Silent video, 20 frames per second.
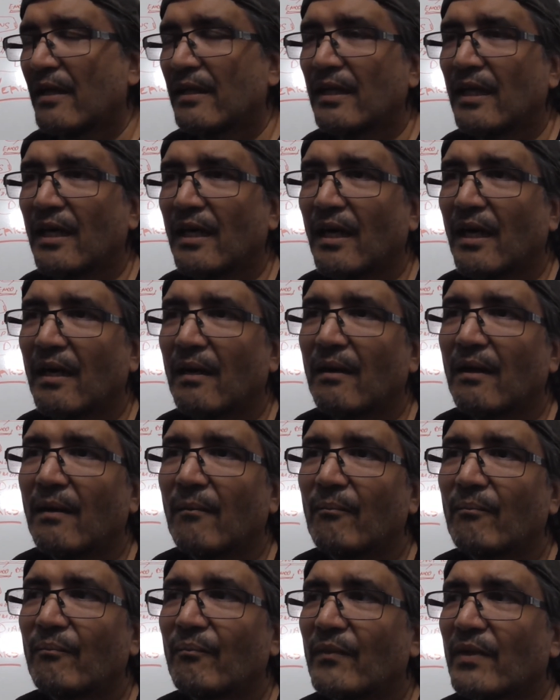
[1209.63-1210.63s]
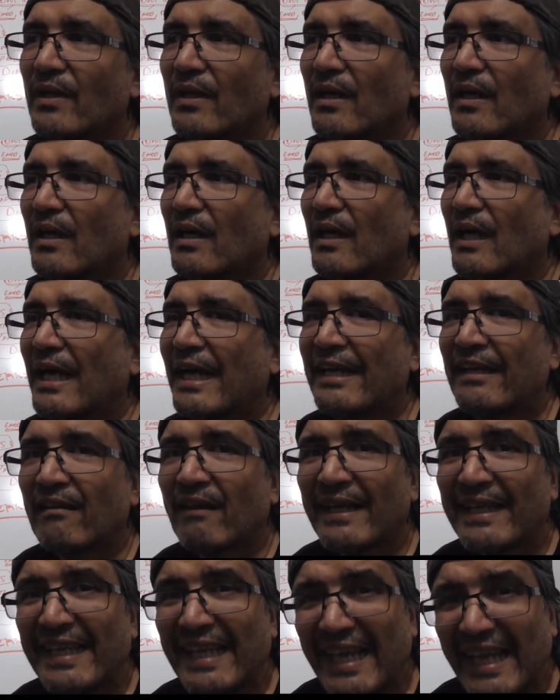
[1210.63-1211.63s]
Um, and
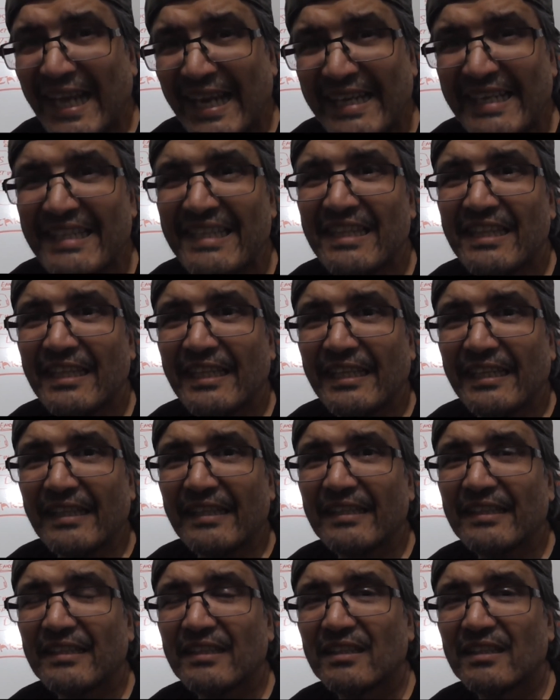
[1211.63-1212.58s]
like anything,